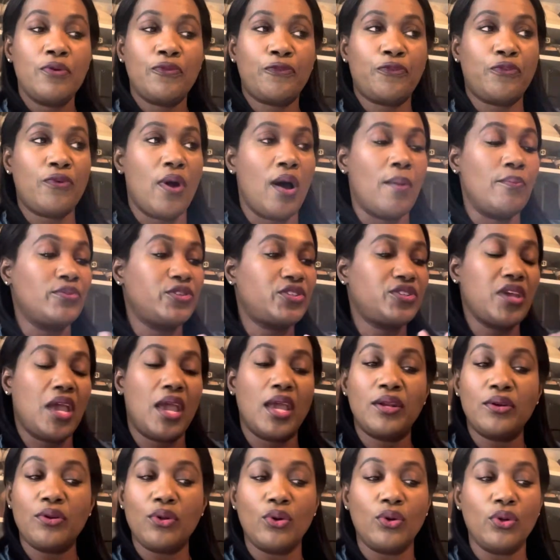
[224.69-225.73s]
from
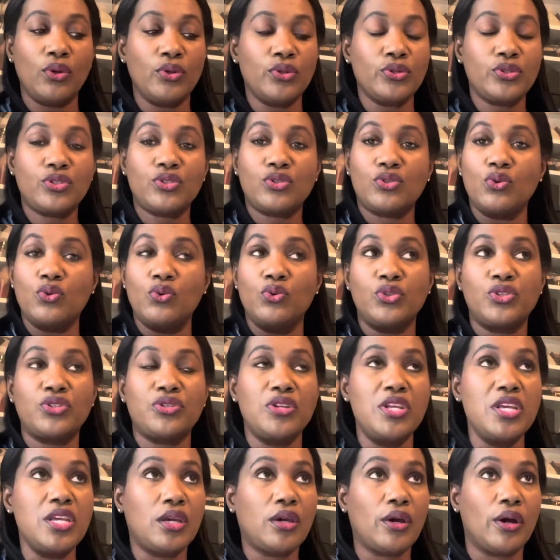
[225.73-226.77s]
sandals to
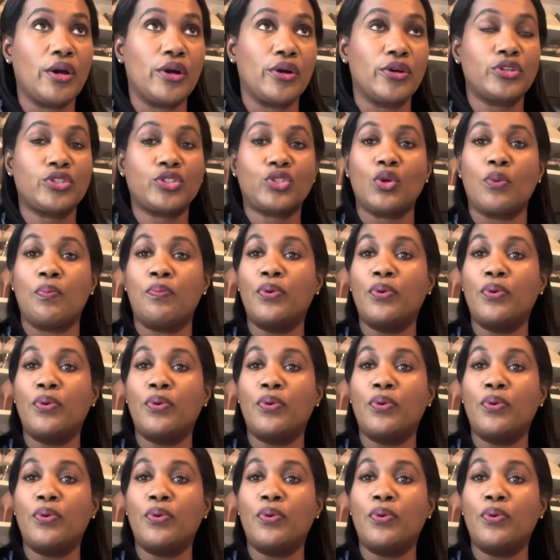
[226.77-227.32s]
sneakers